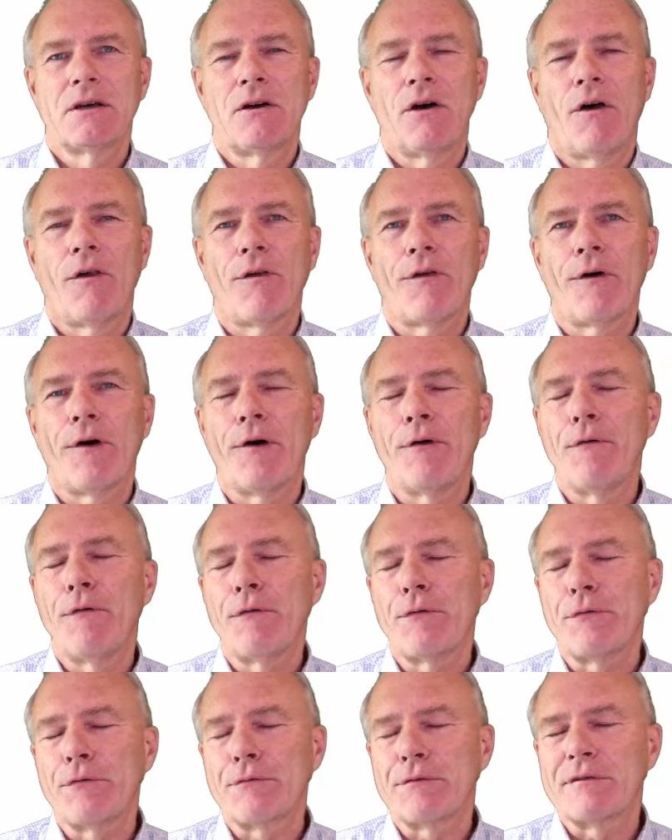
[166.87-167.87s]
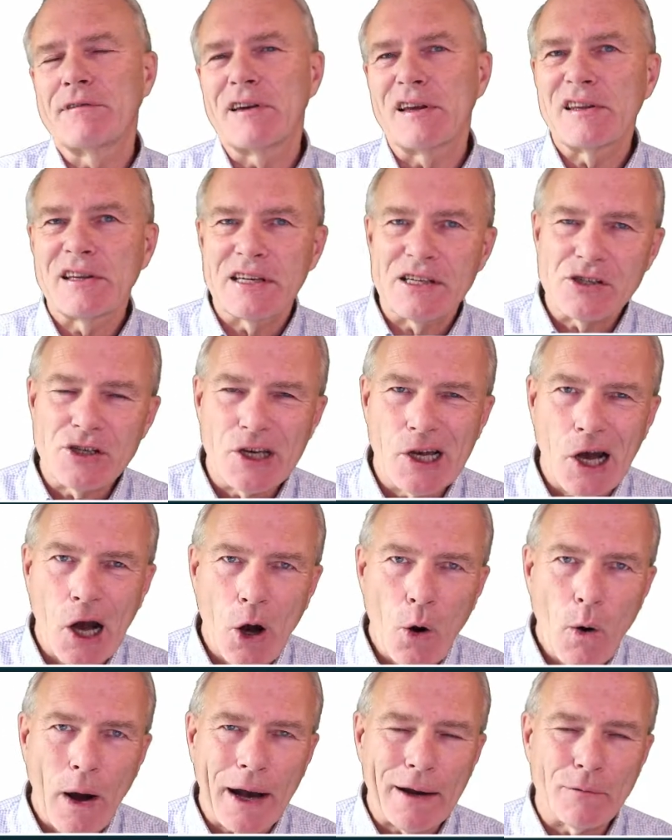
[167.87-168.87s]
although 10 years
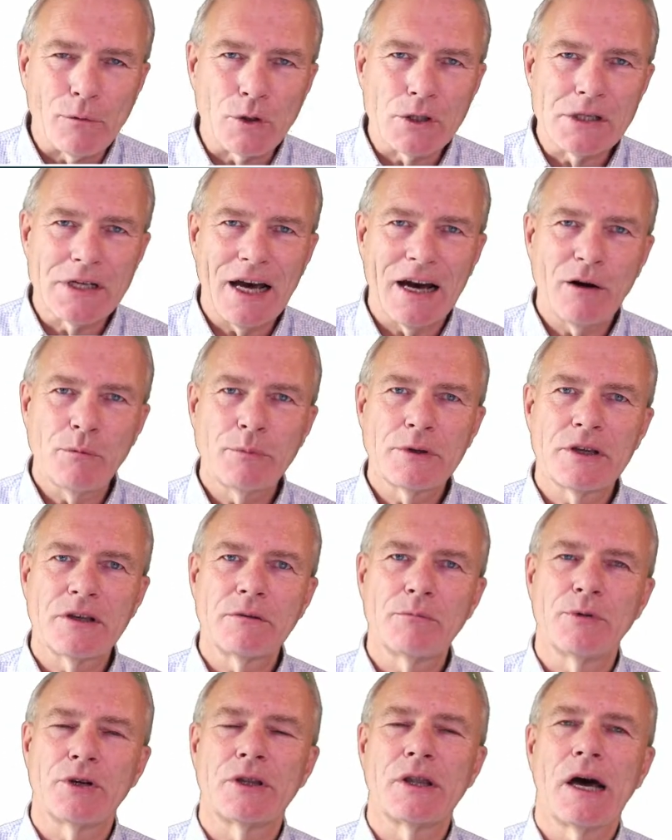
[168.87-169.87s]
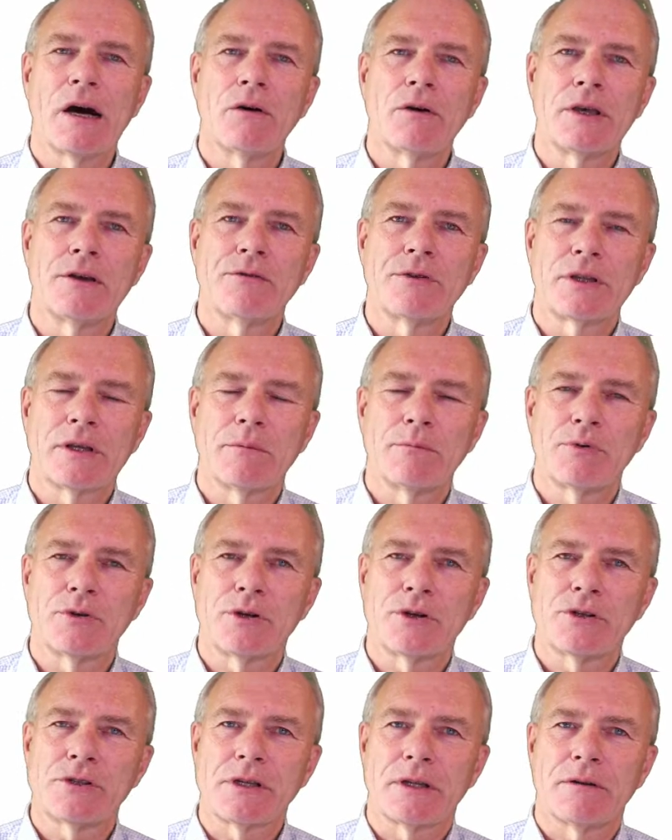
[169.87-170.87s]
ago I would doubt it, but now even in
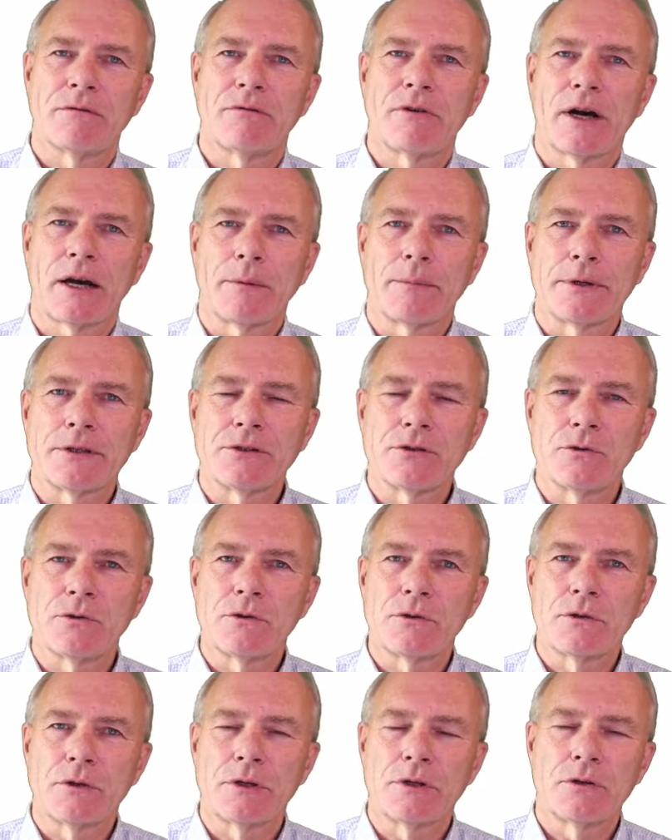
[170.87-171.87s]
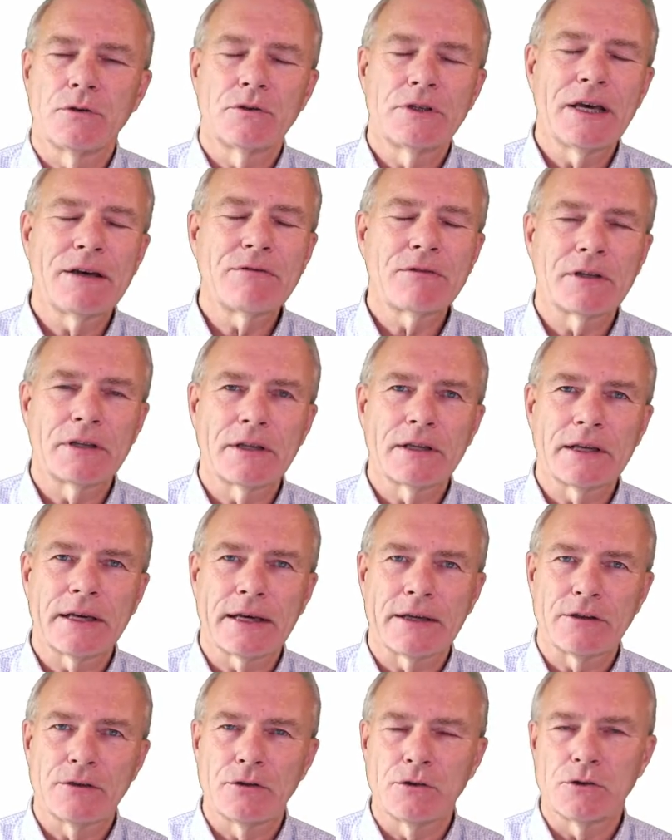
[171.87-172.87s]
production environments you definitely
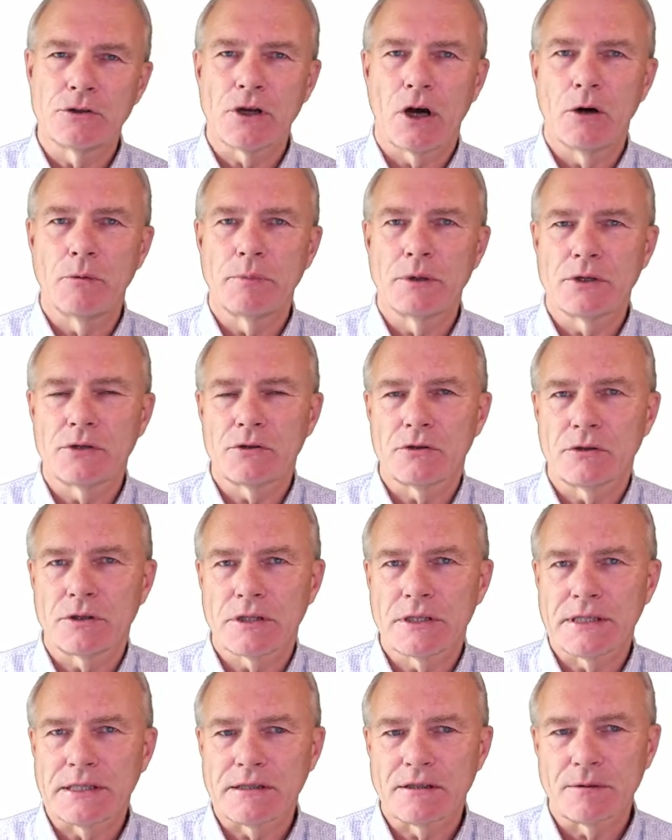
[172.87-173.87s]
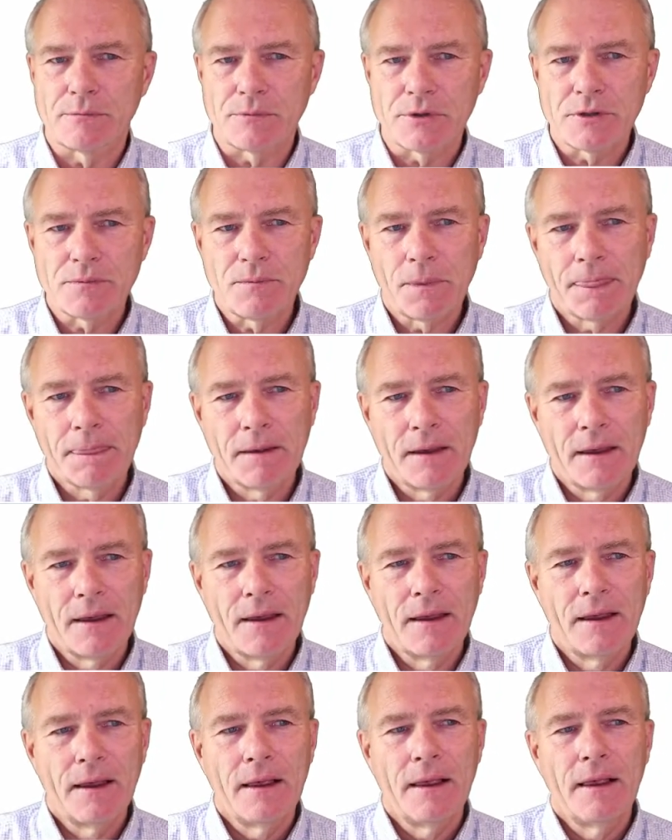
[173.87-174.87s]
can use open source systems.
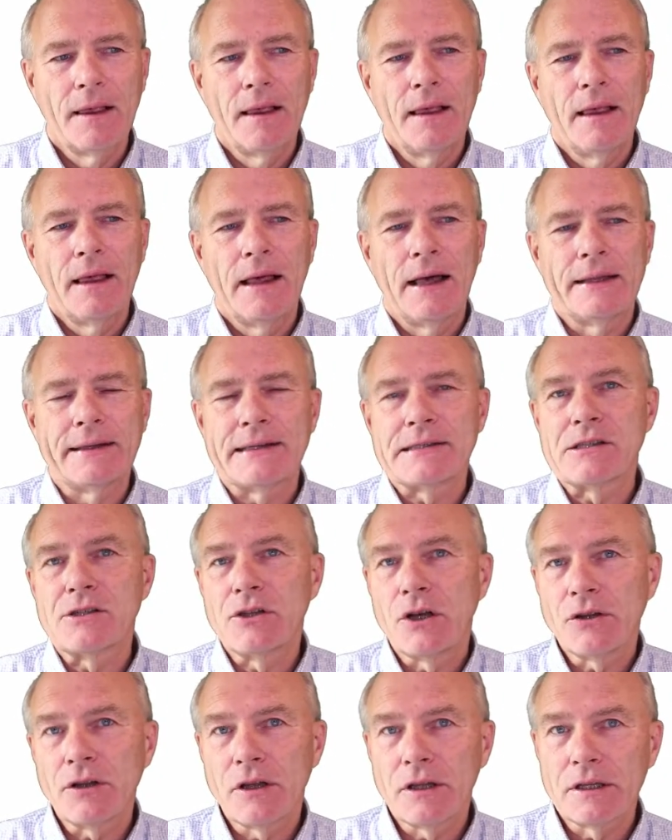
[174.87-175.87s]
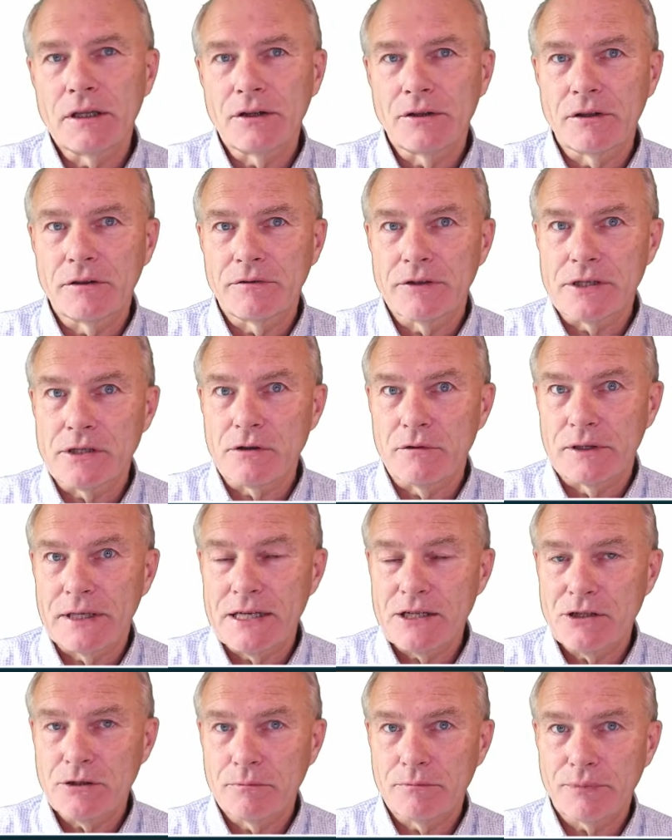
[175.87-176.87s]
And that's not only on the
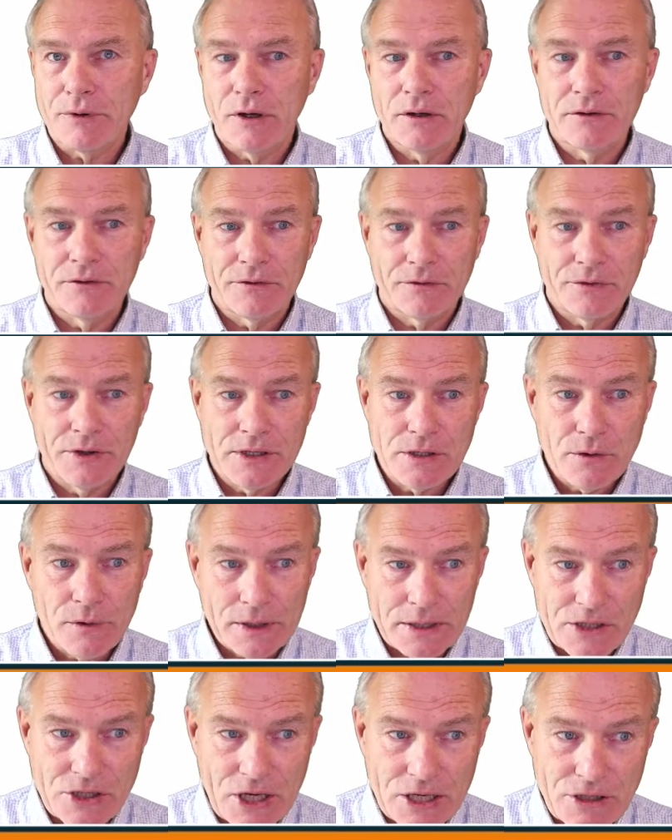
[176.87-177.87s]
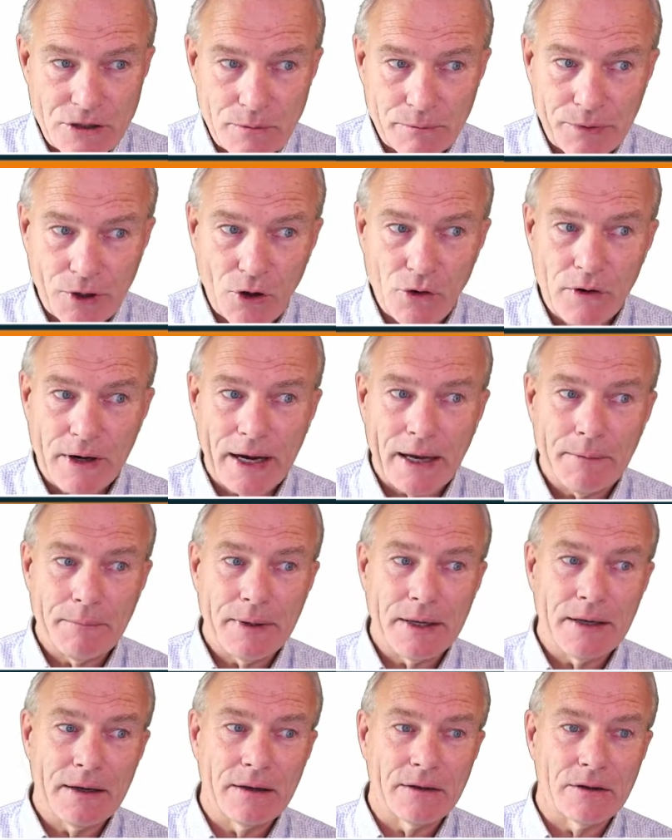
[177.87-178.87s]
visualization
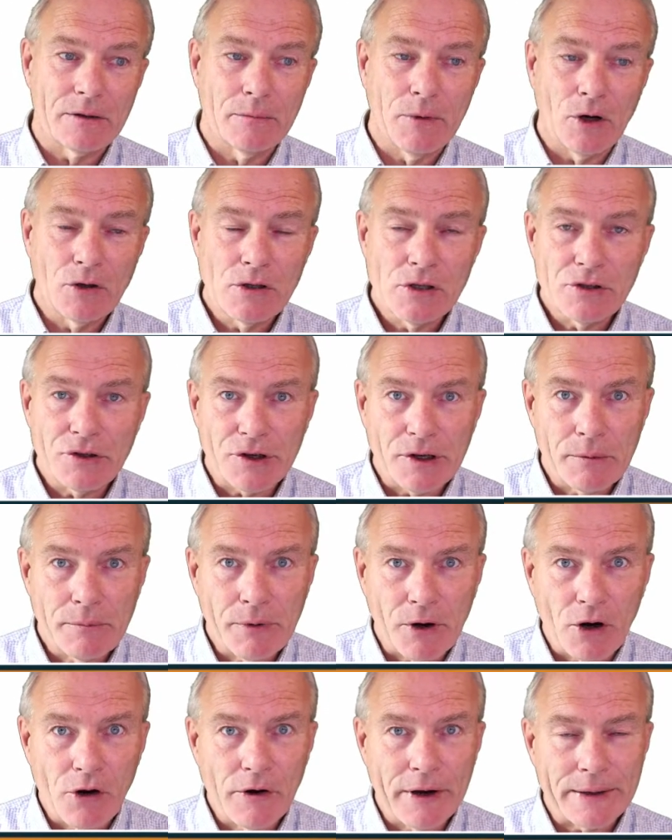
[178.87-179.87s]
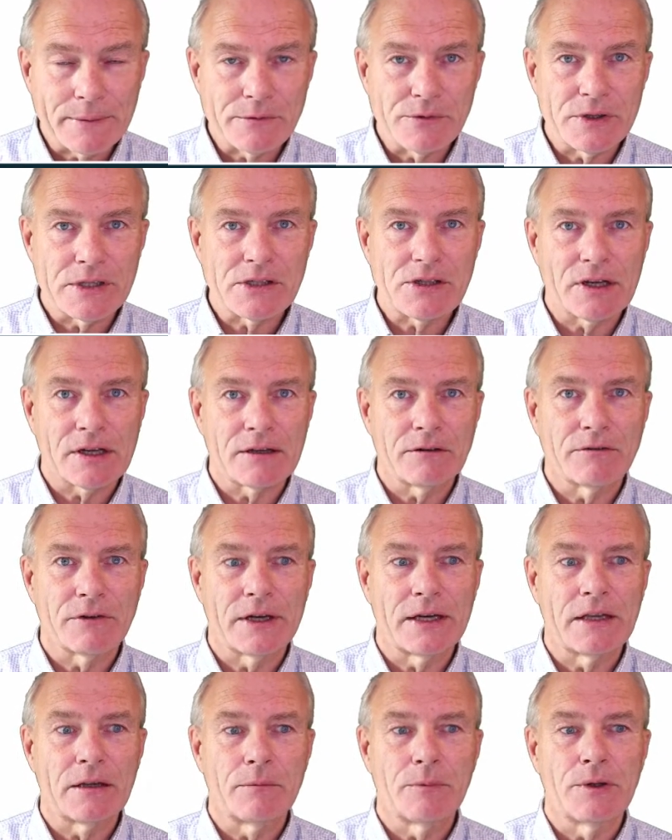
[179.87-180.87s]
programming, the monitoring programs which are
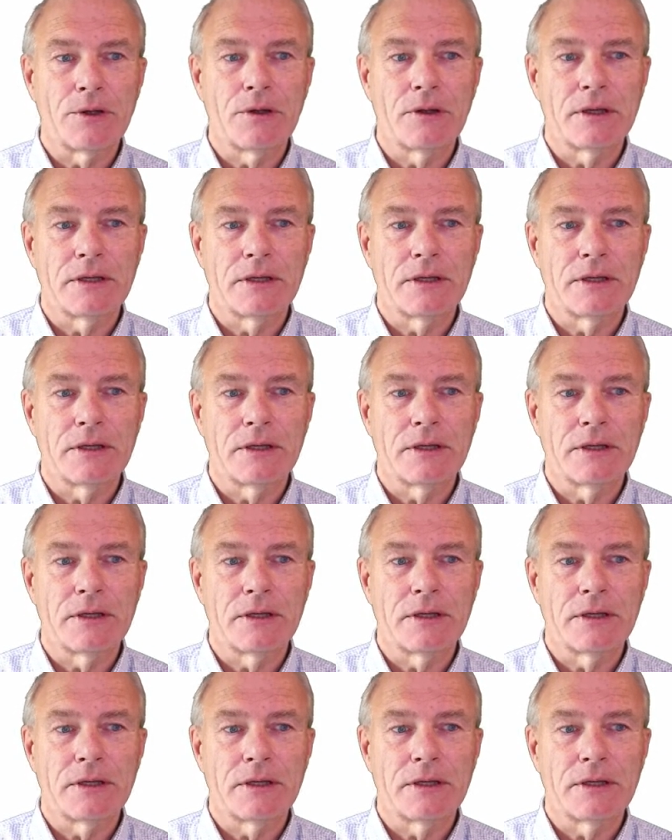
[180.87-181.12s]
available,